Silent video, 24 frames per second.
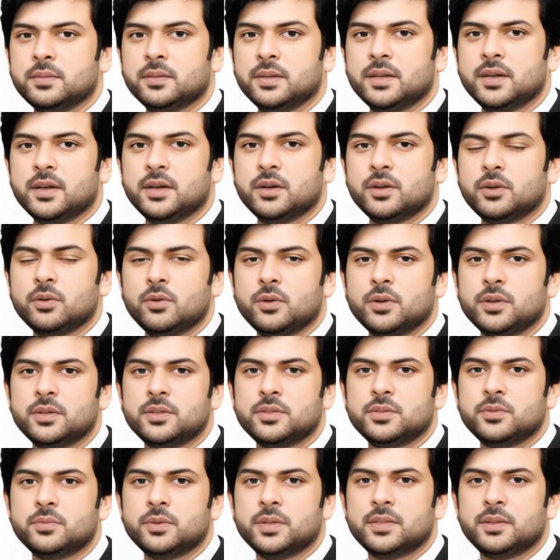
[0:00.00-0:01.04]
In
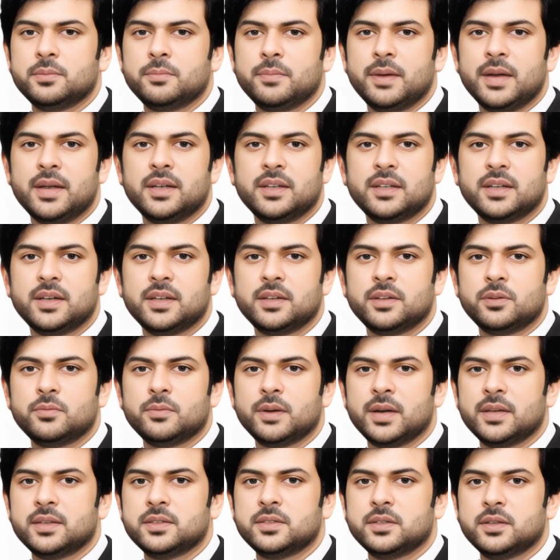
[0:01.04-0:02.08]
accordance with the mandated
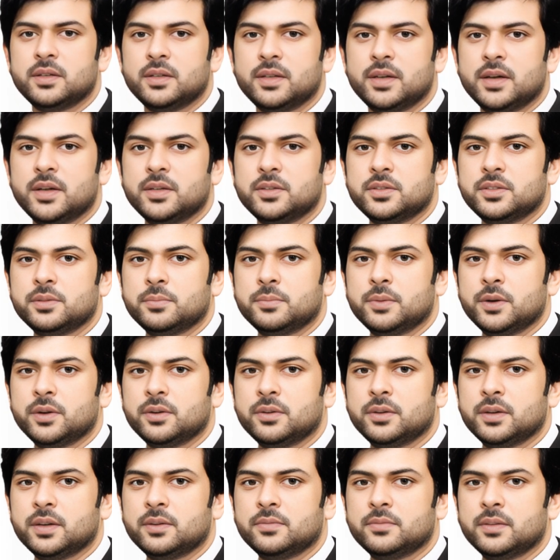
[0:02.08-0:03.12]
reconciliation
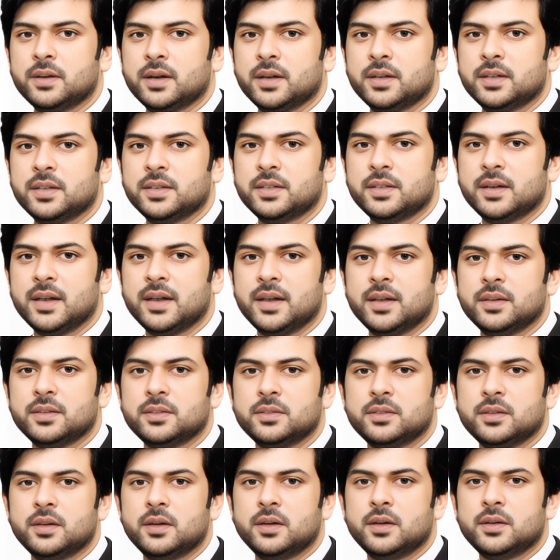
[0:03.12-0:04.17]
period of 90
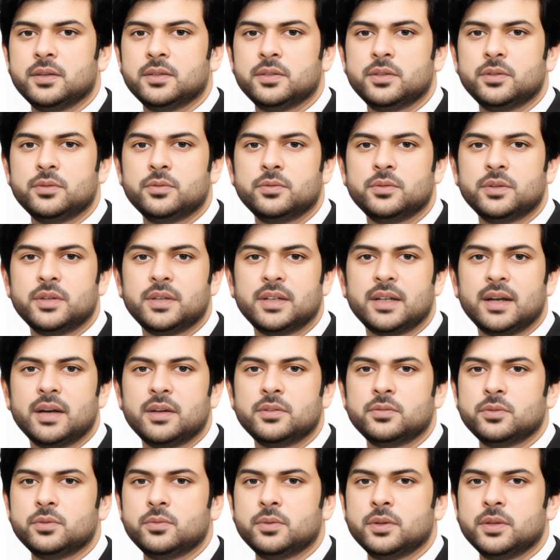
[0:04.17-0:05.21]
days, the Union
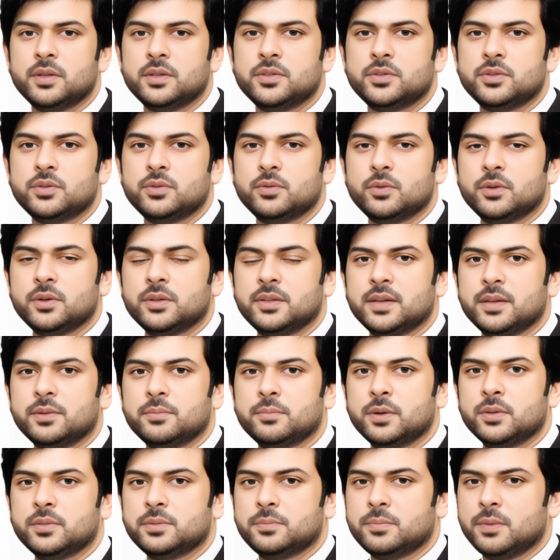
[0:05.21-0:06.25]
Council will ensure that
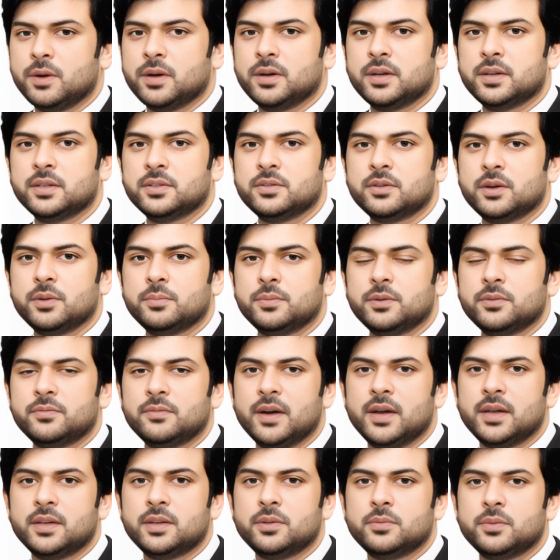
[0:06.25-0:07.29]
both parties are
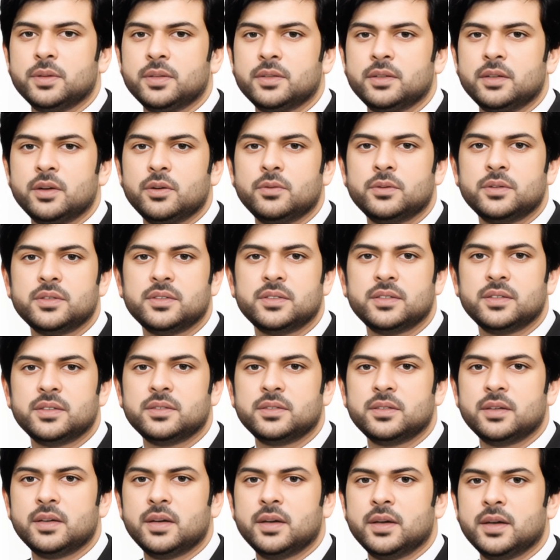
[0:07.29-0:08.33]
provided with
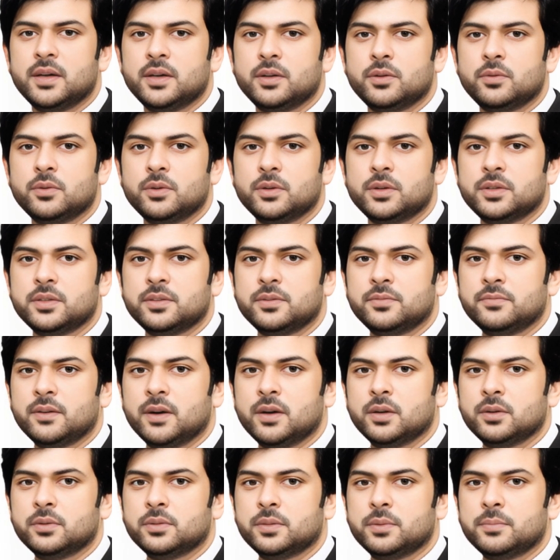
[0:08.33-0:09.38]
notices in order to
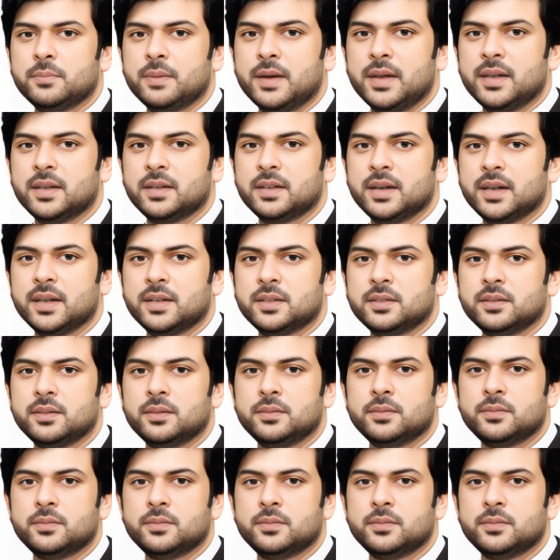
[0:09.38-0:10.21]
follow the mandate.